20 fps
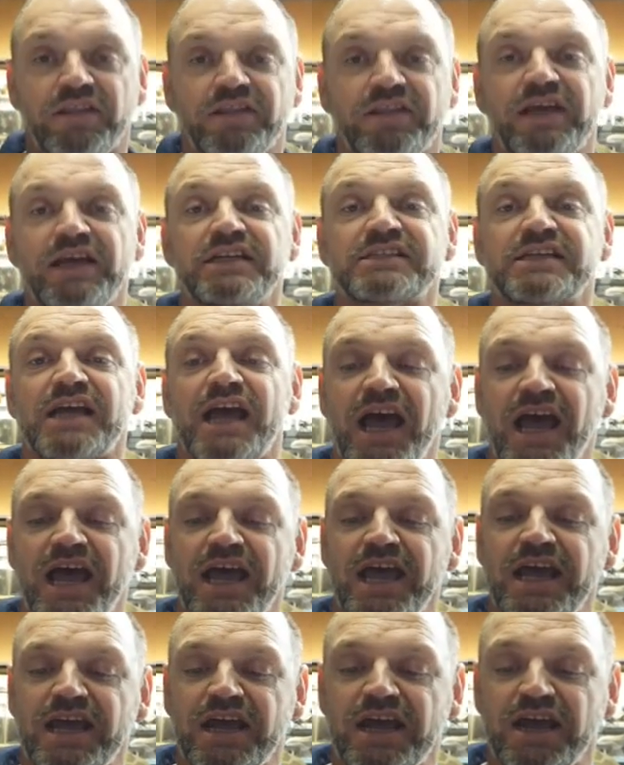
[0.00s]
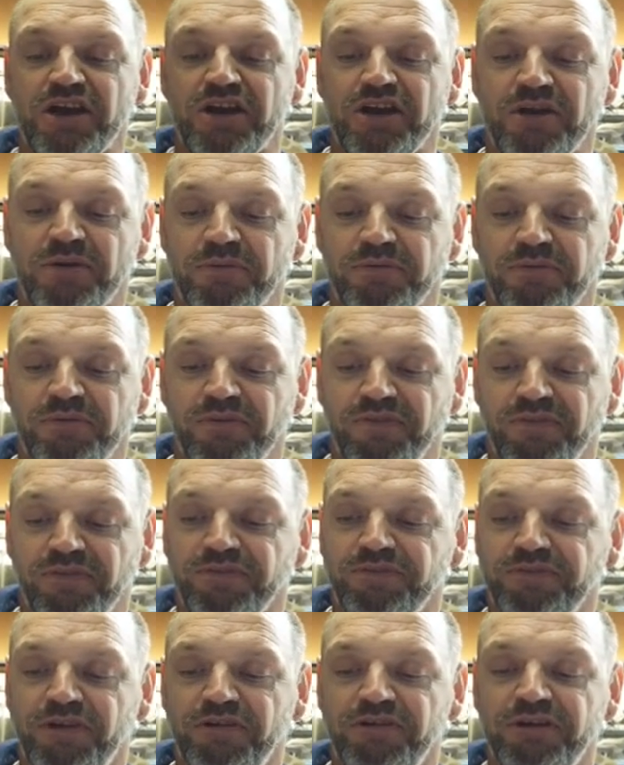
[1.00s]
There's a
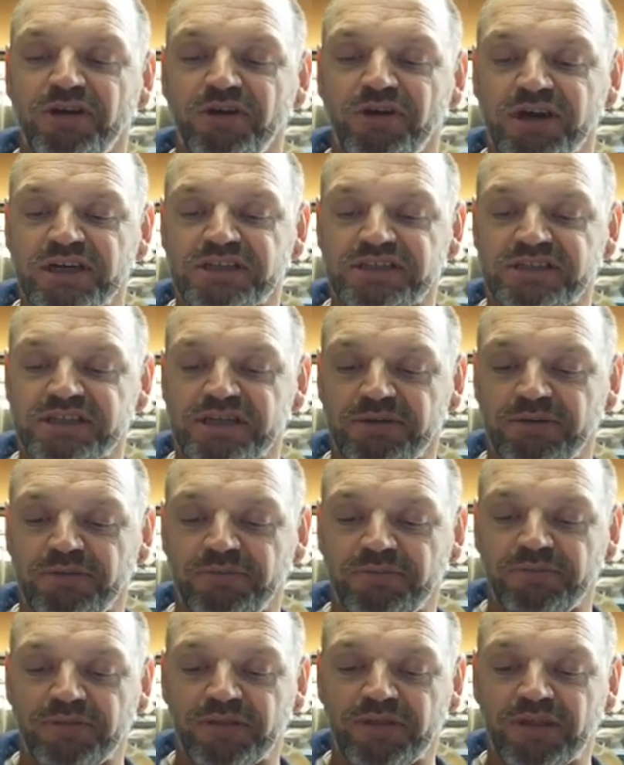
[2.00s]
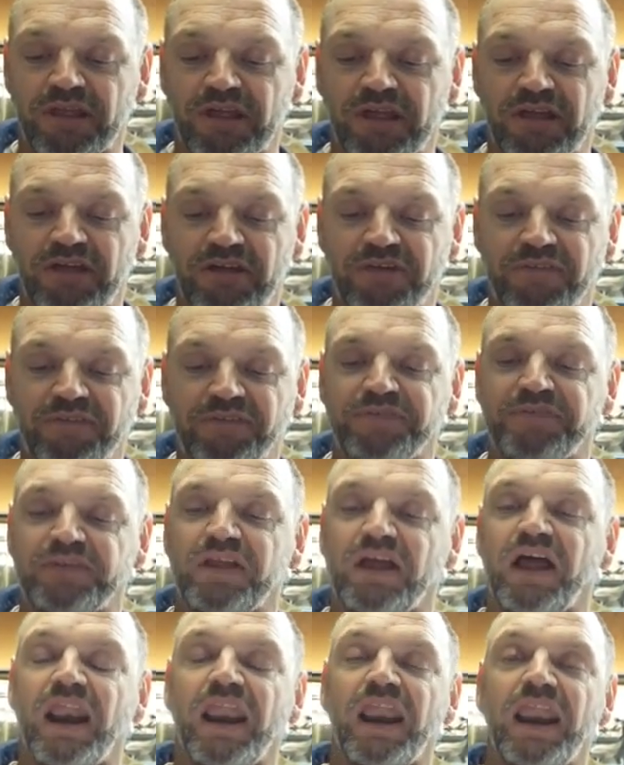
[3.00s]
very nice
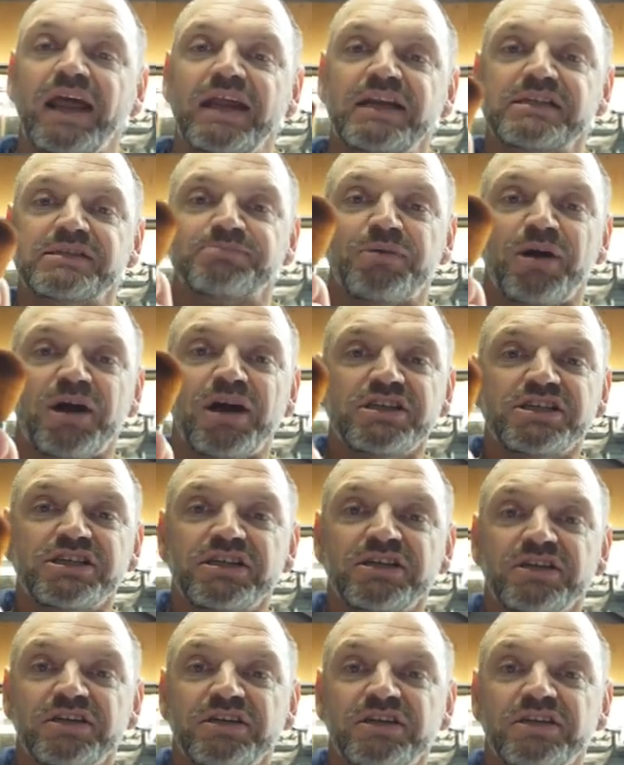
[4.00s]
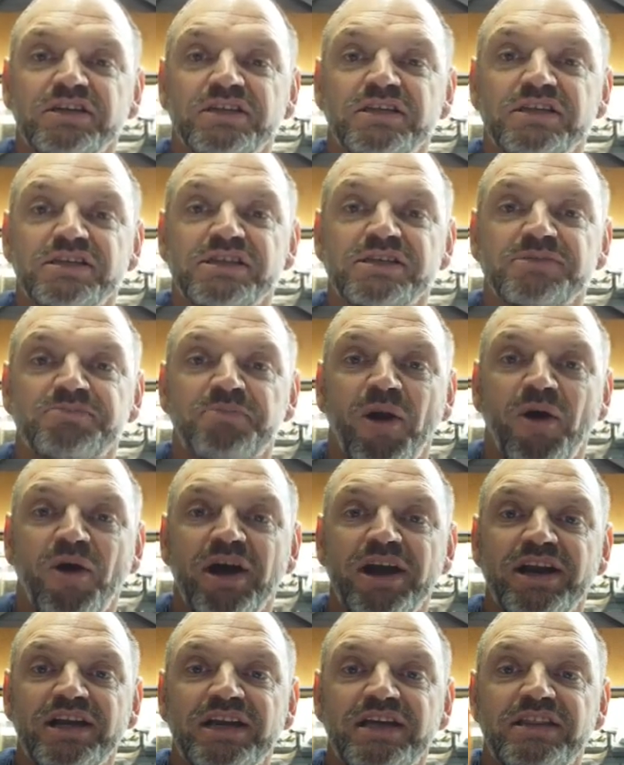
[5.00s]
lens brush that's
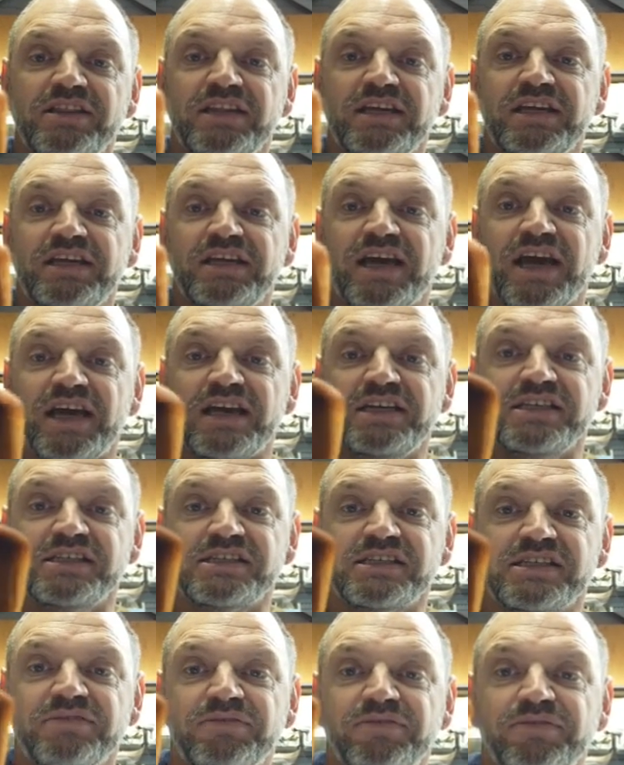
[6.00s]
supplied in the case.